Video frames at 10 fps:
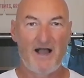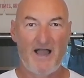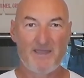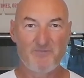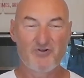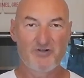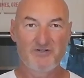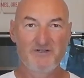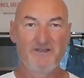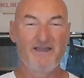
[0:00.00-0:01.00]
I'm
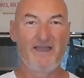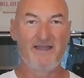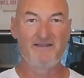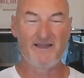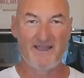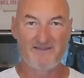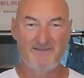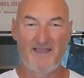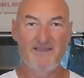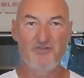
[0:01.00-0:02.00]
Juergen and I
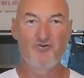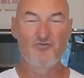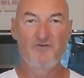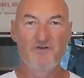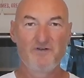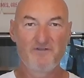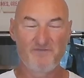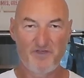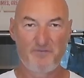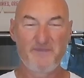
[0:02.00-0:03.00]
take you
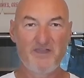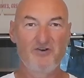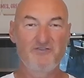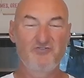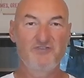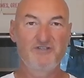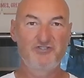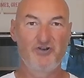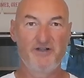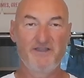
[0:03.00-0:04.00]
with me onto the
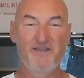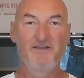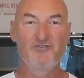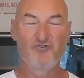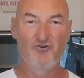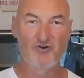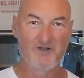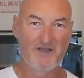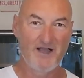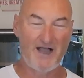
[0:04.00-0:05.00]
journey
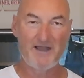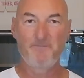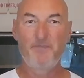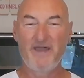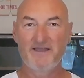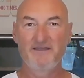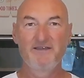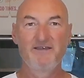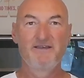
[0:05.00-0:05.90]
to unpack